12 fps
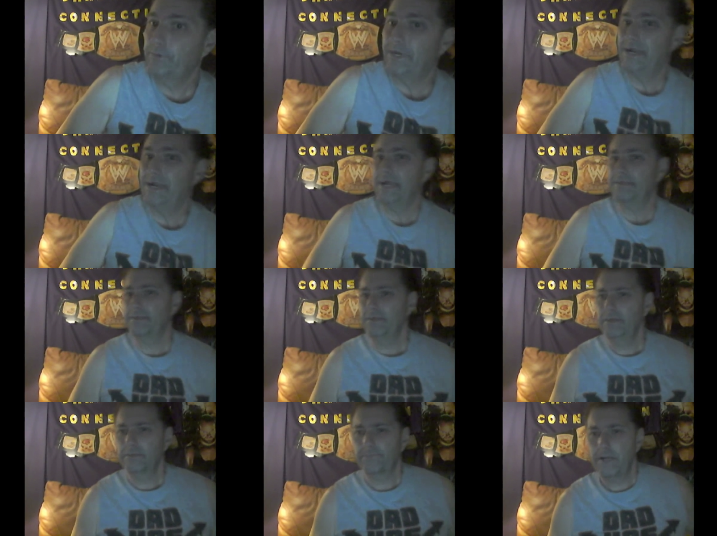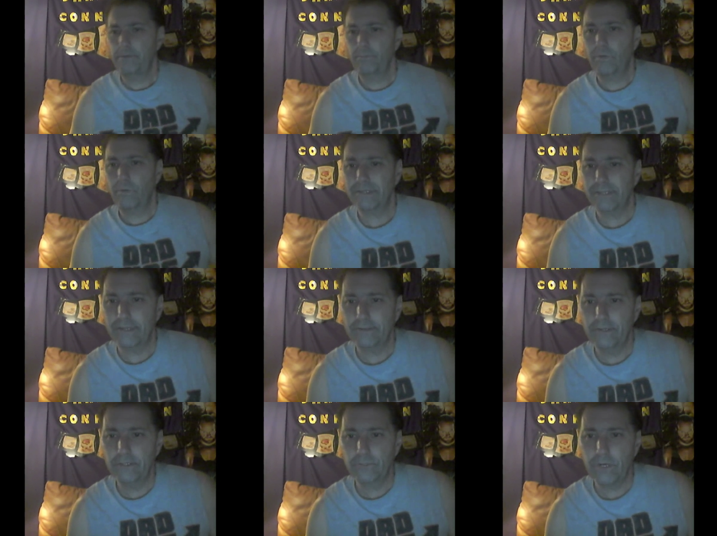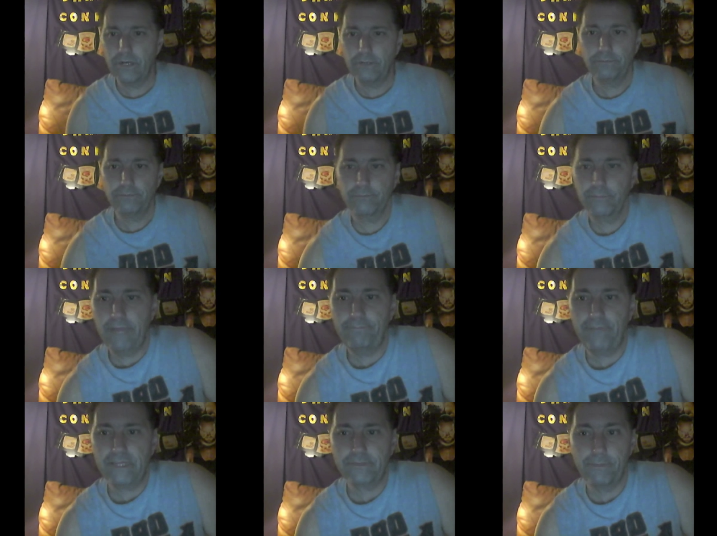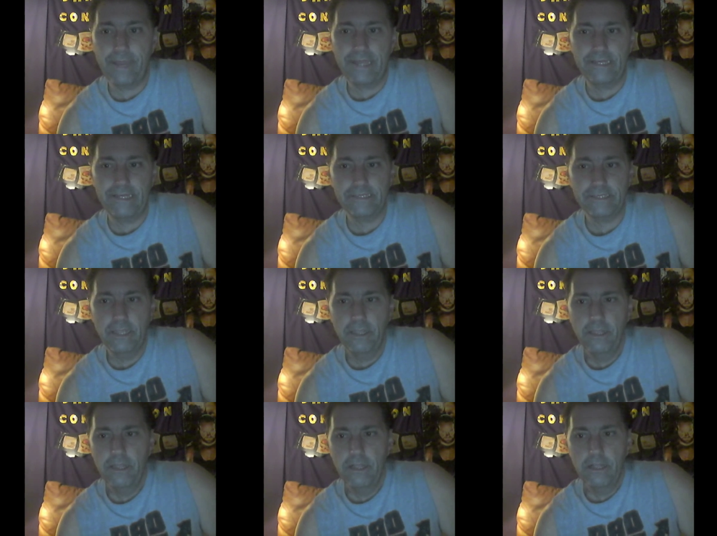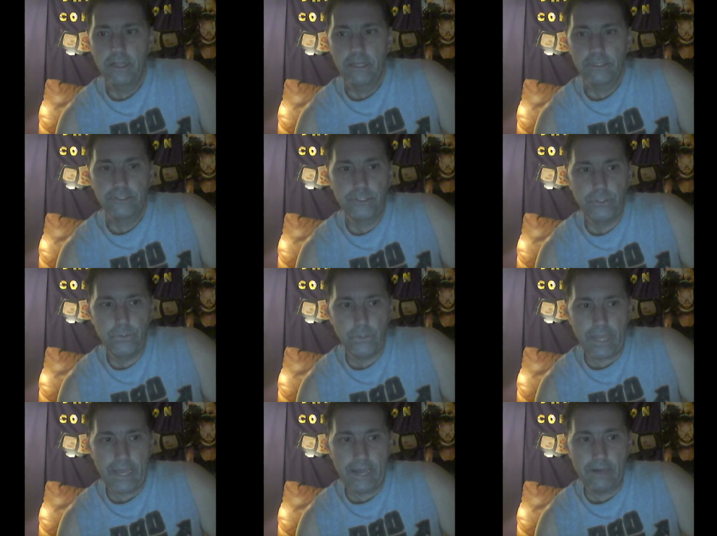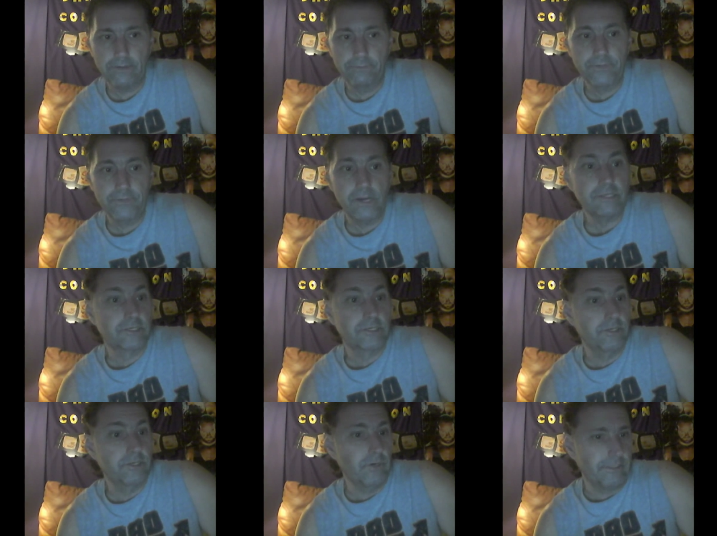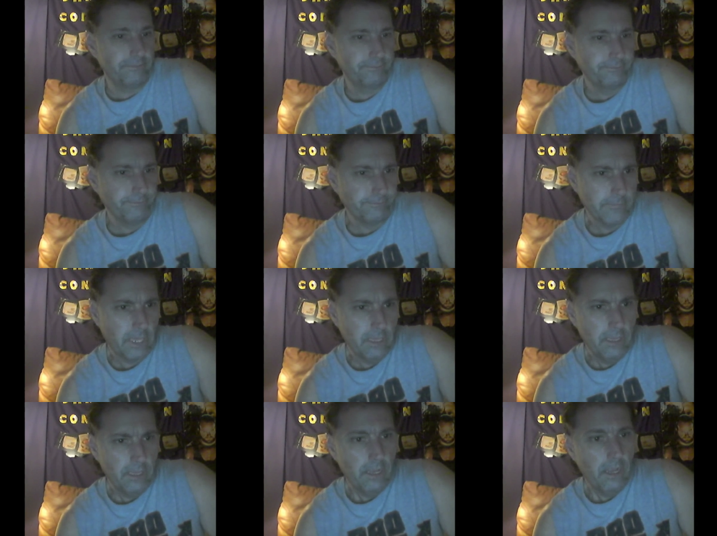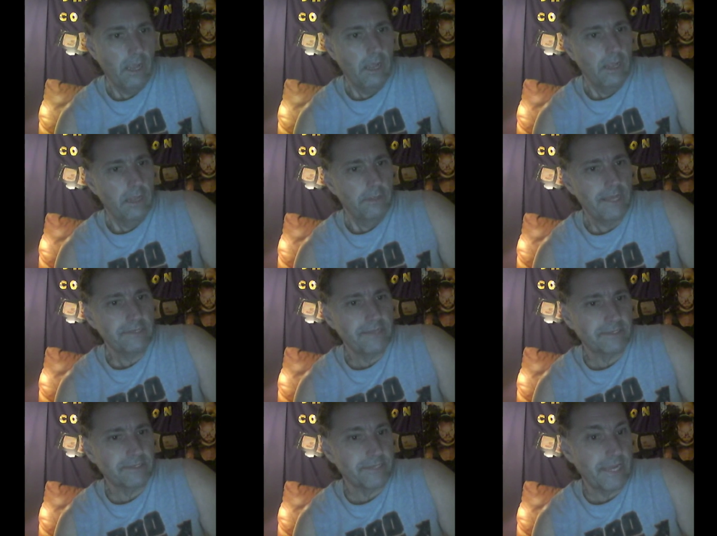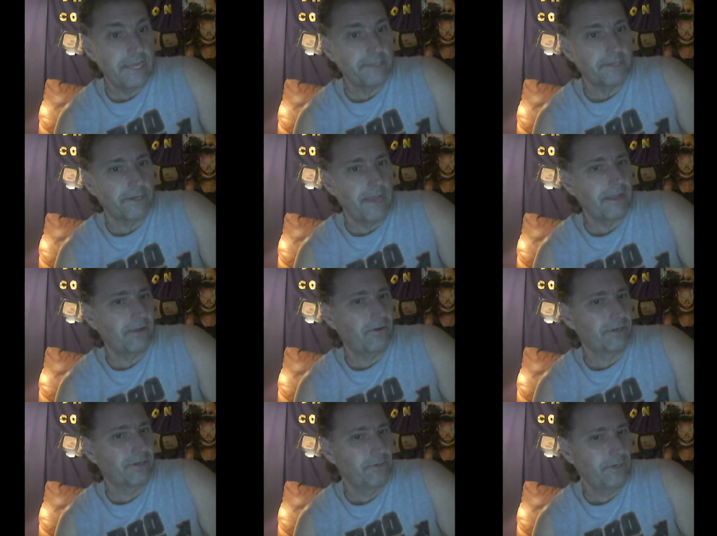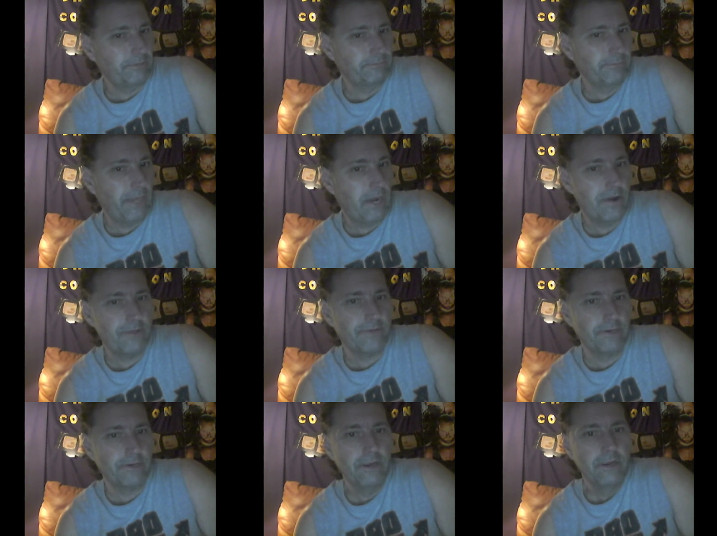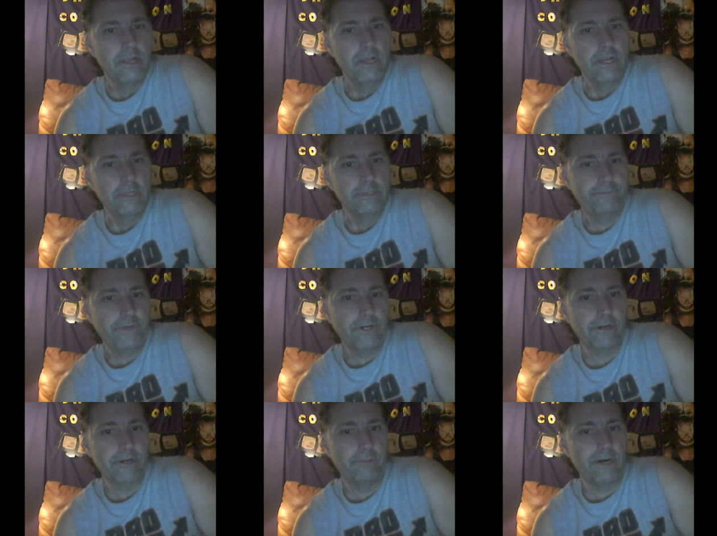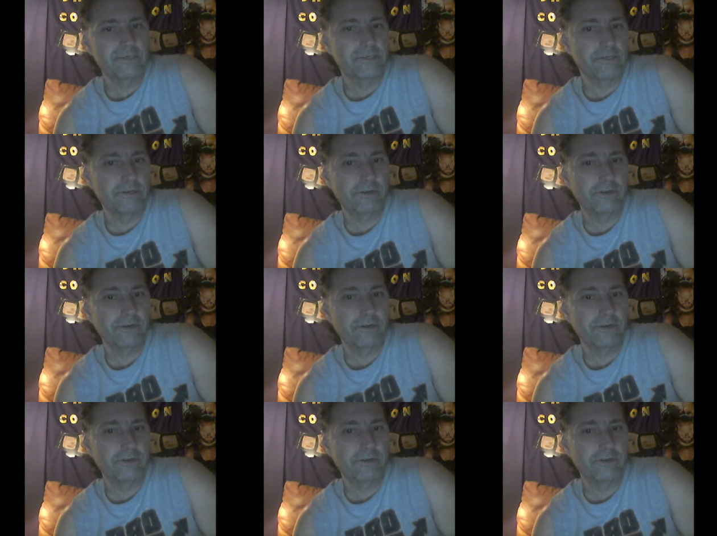where I got the news from, Wrestling News World, that Vince McMahon is too out of touch to do it. That's not to say they're not going to do it. However, the fear amongst